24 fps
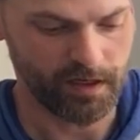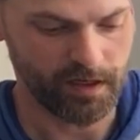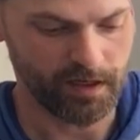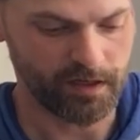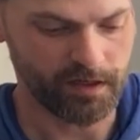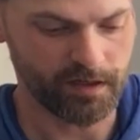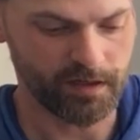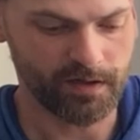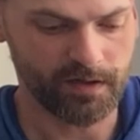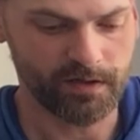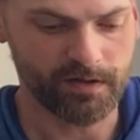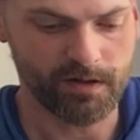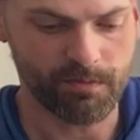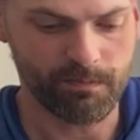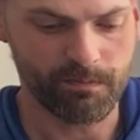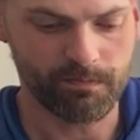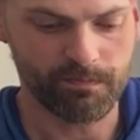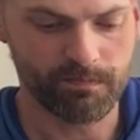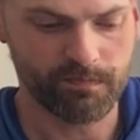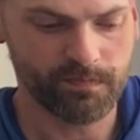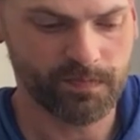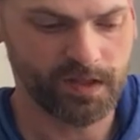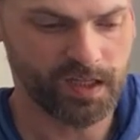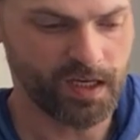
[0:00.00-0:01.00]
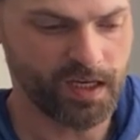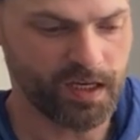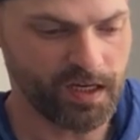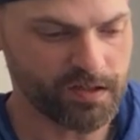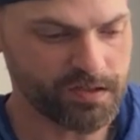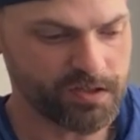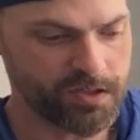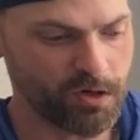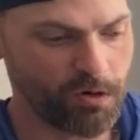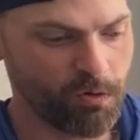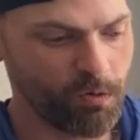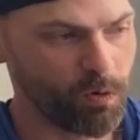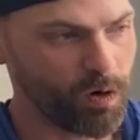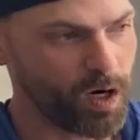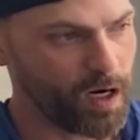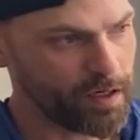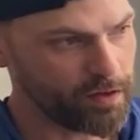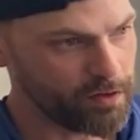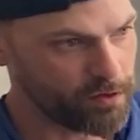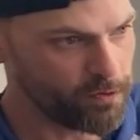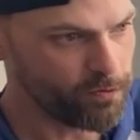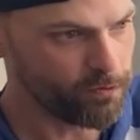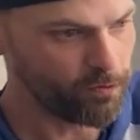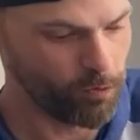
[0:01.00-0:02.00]
and the Kanto
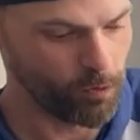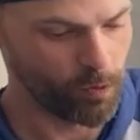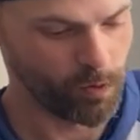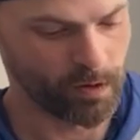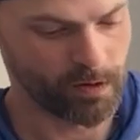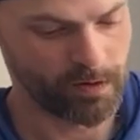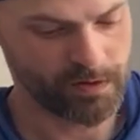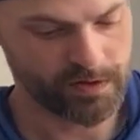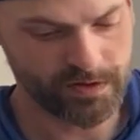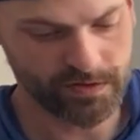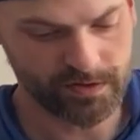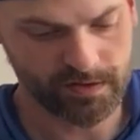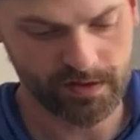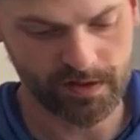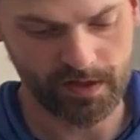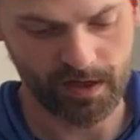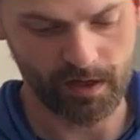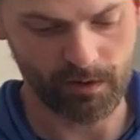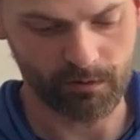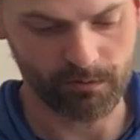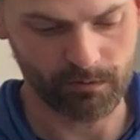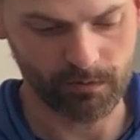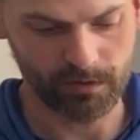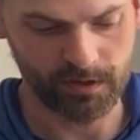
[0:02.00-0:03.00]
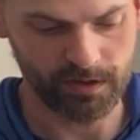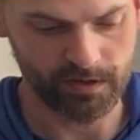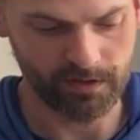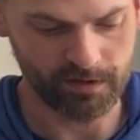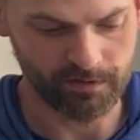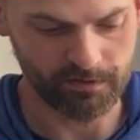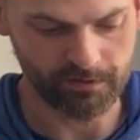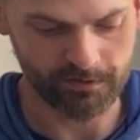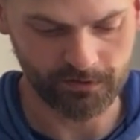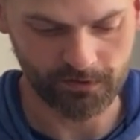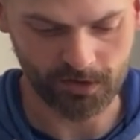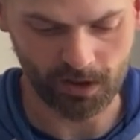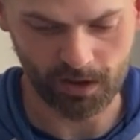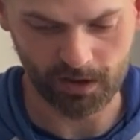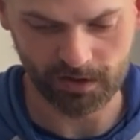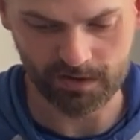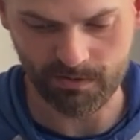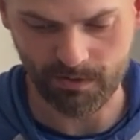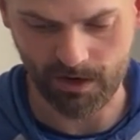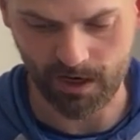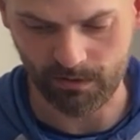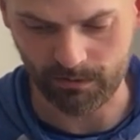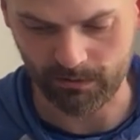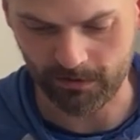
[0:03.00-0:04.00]
YU4s that we've
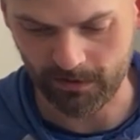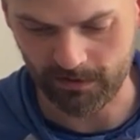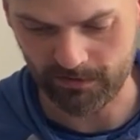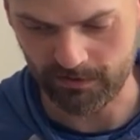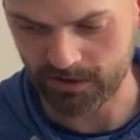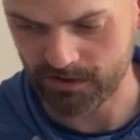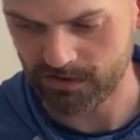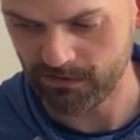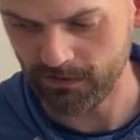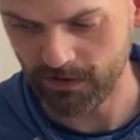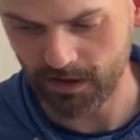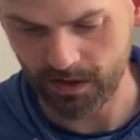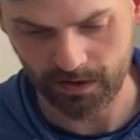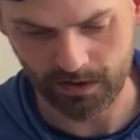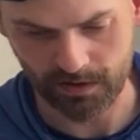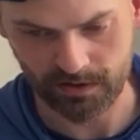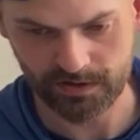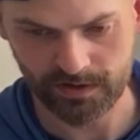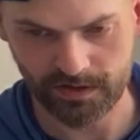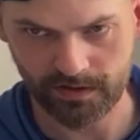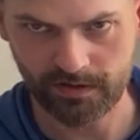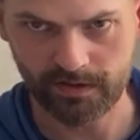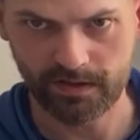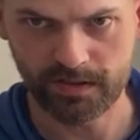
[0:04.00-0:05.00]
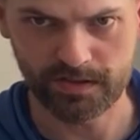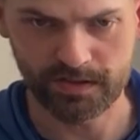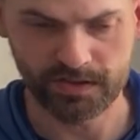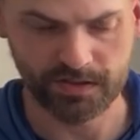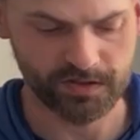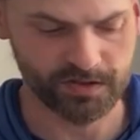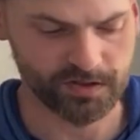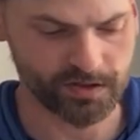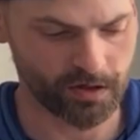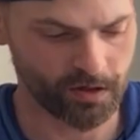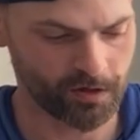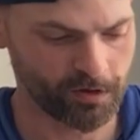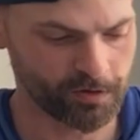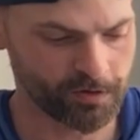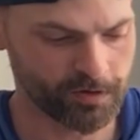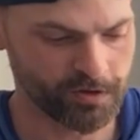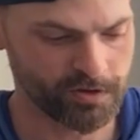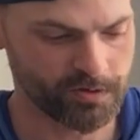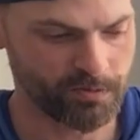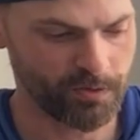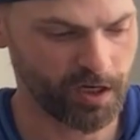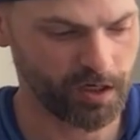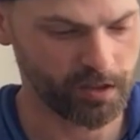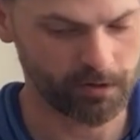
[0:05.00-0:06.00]
talked about in previous videos, and this is the
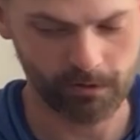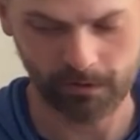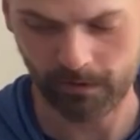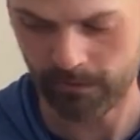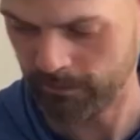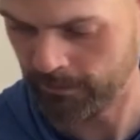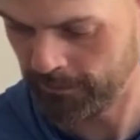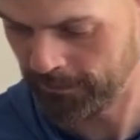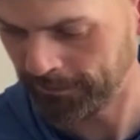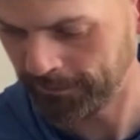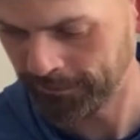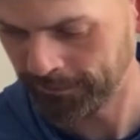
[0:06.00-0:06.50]
owner's manual.